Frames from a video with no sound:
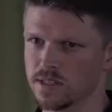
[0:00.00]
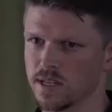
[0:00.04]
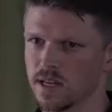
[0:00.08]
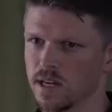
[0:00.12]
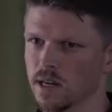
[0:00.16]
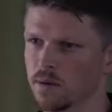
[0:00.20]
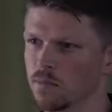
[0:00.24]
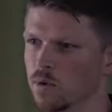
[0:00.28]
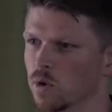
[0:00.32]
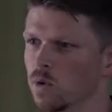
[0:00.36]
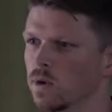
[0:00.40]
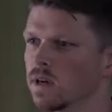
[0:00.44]

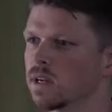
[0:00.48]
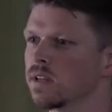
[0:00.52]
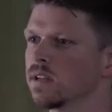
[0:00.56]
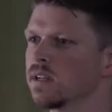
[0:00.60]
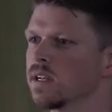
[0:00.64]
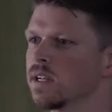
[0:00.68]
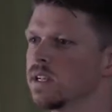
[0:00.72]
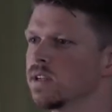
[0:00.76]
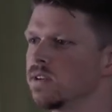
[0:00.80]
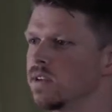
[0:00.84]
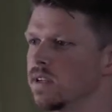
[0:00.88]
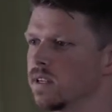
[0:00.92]
set up
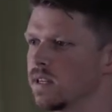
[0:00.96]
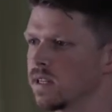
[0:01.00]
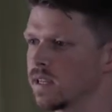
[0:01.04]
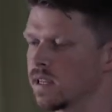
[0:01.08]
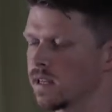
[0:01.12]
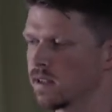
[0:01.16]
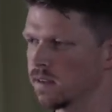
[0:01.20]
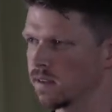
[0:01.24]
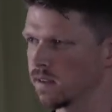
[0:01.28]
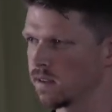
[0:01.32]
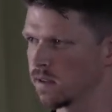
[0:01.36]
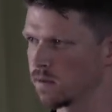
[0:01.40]
quickly, you need to
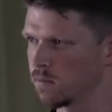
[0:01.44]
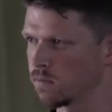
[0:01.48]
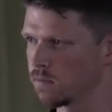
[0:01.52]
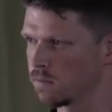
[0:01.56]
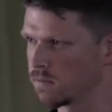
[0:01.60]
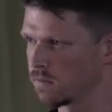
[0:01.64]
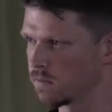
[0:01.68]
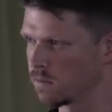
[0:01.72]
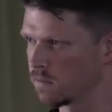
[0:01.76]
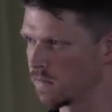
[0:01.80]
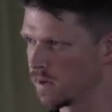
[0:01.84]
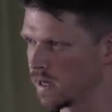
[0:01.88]
get
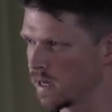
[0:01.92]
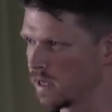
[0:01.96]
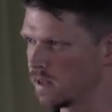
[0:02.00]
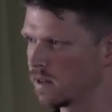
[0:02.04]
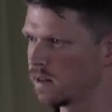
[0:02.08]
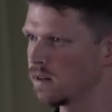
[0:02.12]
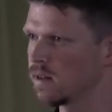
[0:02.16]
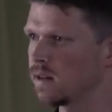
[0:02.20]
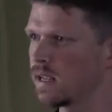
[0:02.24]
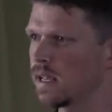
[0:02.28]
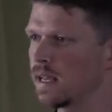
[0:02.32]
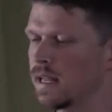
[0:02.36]
them
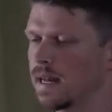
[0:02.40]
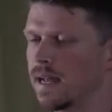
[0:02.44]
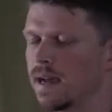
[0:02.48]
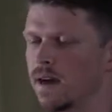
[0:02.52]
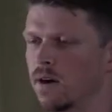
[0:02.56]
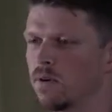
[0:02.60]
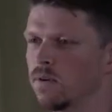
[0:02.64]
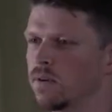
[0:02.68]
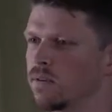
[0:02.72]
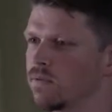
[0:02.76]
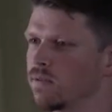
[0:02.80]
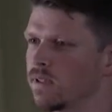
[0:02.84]
in and
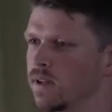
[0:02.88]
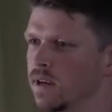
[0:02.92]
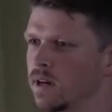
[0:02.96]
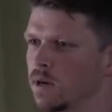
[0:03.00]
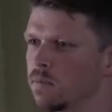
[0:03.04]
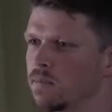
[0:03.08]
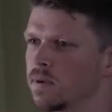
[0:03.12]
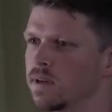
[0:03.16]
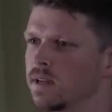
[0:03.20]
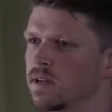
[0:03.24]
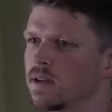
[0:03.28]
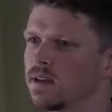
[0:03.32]
out of
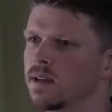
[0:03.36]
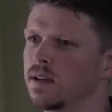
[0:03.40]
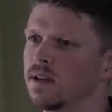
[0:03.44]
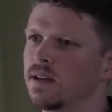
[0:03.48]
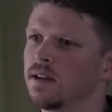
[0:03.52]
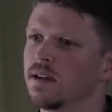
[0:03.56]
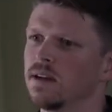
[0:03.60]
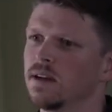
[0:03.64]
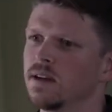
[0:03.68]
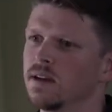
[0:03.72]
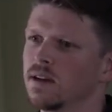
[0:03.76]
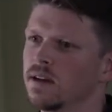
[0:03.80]
therapy.
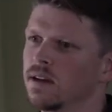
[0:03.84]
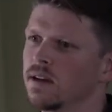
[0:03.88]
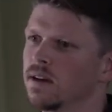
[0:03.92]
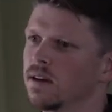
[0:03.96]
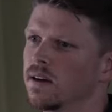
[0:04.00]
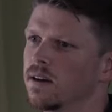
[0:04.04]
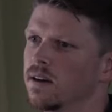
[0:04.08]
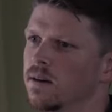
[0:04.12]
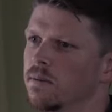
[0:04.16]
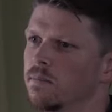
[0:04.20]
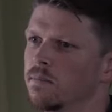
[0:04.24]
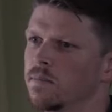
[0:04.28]

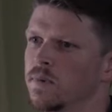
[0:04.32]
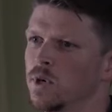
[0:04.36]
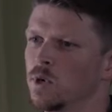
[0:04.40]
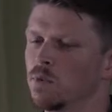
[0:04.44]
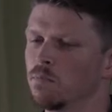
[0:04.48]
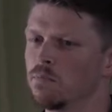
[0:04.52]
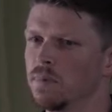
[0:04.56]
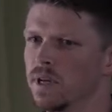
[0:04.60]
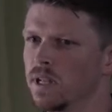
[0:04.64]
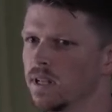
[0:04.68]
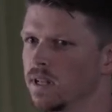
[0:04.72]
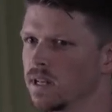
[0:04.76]

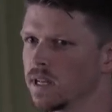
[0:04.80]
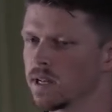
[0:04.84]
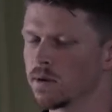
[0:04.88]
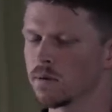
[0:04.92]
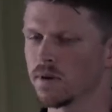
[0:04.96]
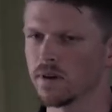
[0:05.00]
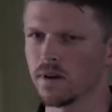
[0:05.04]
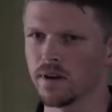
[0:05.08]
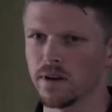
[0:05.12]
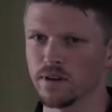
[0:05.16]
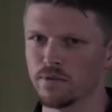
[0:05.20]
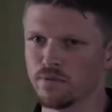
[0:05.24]
You're
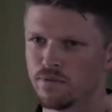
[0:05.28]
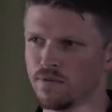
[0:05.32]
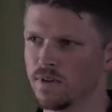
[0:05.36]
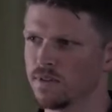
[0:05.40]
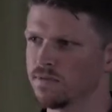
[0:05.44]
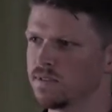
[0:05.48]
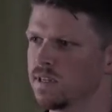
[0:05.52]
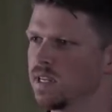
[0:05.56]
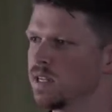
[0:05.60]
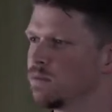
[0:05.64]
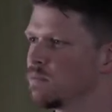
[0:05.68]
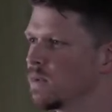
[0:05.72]
billing on
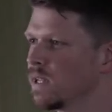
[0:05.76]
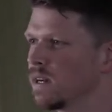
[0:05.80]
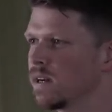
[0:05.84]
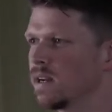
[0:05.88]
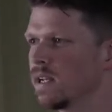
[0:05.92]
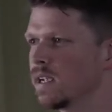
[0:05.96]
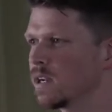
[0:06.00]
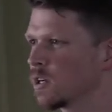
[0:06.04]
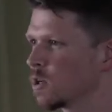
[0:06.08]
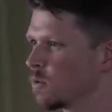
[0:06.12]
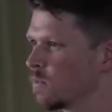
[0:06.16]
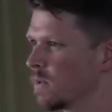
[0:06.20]

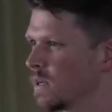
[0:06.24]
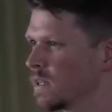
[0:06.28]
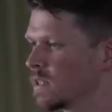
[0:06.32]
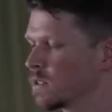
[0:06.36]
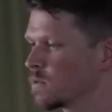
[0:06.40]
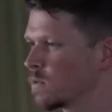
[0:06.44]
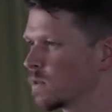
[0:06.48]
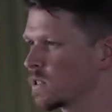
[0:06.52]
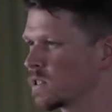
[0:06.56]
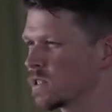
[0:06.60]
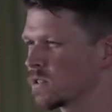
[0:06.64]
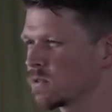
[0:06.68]
15-minute
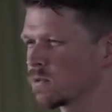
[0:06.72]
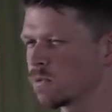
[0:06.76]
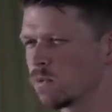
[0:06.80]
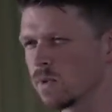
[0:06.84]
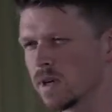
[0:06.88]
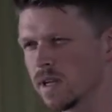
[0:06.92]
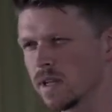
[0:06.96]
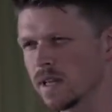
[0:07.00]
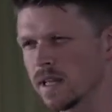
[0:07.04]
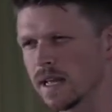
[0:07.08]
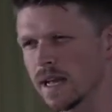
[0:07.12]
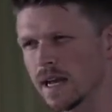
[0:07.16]
increments, which is
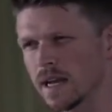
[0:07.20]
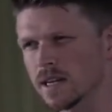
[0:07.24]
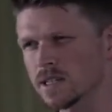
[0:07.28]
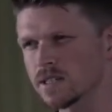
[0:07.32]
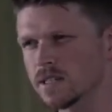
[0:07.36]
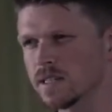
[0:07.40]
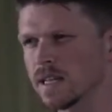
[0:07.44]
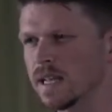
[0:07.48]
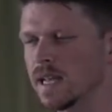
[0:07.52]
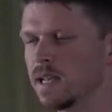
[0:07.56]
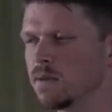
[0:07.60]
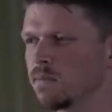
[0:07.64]
really
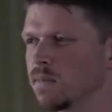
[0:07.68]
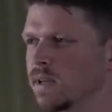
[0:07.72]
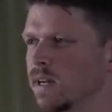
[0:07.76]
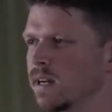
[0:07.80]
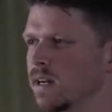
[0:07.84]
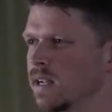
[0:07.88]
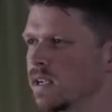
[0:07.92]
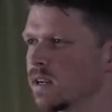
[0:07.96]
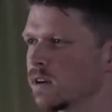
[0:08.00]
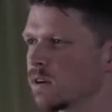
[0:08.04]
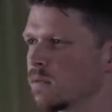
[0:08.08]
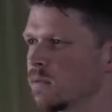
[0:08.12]
actually
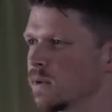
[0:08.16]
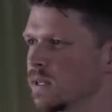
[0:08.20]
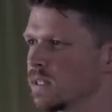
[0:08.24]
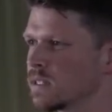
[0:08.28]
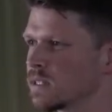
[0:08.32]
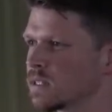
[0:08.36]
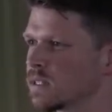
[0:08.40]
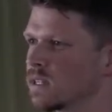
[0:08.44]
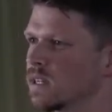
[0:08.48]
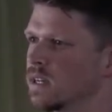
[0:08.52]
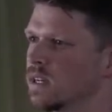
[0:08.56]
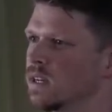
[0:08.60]
8-minute
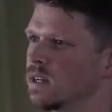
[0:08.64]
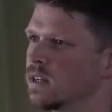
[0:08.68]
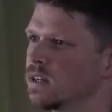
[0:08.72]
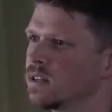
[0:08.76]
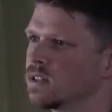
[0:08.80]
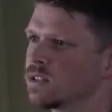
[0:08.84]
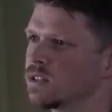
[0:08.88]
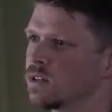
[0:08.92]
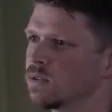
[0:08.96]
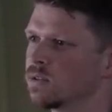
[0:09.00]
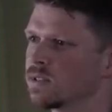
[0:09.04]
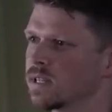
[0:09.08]
increments.
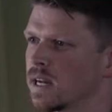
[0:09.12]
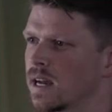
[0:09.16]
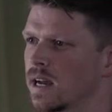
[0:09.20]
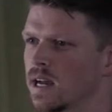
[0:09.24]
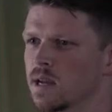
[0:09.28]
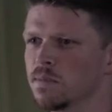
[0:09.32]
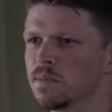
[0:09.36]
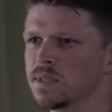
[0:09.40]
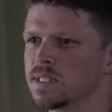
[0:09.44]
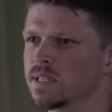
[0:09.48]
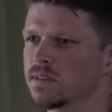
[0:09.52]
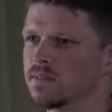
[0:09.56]
So
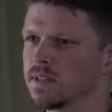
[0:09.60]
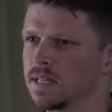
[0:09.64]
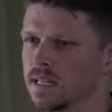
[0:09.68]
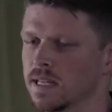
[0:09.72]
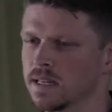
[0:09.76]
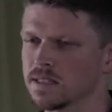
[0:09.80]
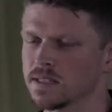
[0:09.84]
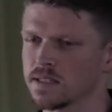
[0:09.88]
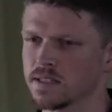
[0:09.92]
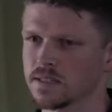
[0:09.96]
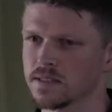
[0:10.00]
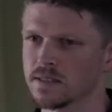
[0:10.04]
time is of
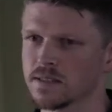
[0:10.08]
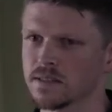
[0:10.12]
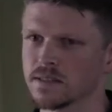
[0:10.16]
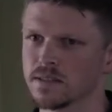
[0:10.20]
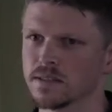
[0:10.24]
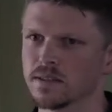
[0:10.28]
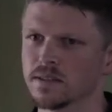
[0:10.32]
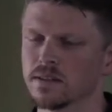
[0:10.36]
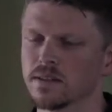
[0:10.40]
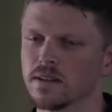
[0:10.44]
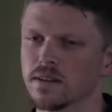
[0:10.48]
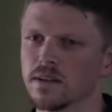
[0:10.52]
the
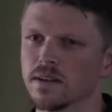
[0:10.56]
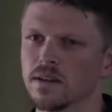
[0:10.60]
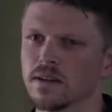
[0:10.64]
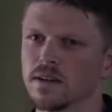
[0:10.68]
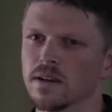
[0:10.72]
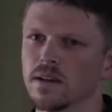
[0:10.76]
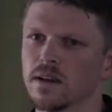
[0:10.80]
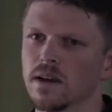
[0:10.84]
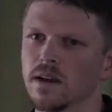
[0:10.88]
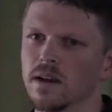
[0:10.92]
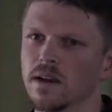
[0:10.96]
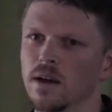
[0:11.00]
essence.
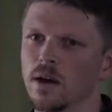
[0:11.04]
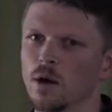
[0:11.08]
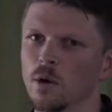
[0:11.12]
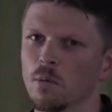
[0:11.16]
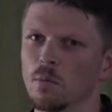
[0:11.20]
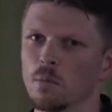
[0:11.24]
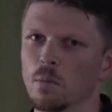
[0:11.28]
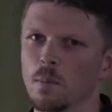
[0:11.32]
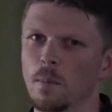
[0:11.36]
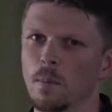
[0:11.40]
And